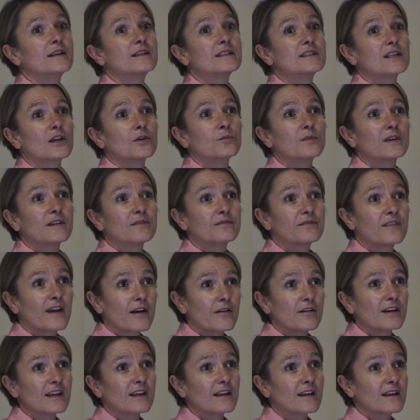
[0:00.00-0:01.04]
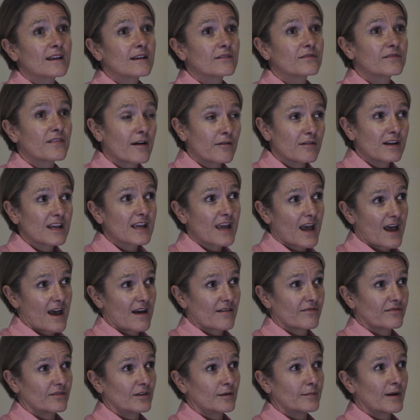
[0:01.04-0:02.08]
So we're very, very
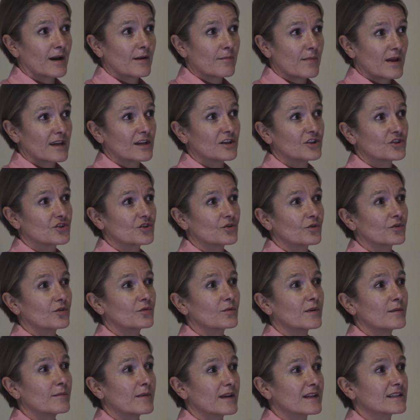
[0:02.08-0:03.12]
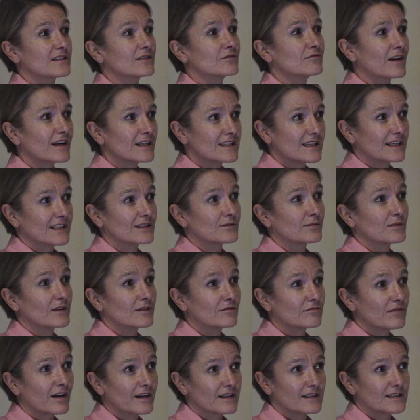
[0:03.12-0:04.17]
careful about making sure that we mix the right eggs with
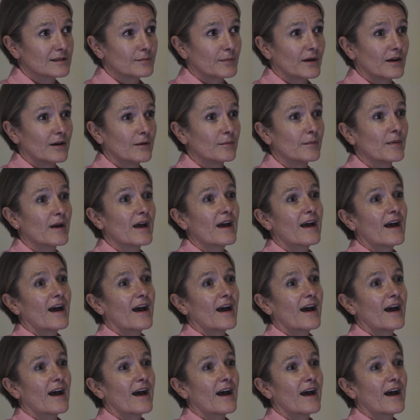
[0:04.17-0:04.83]
the right sperm,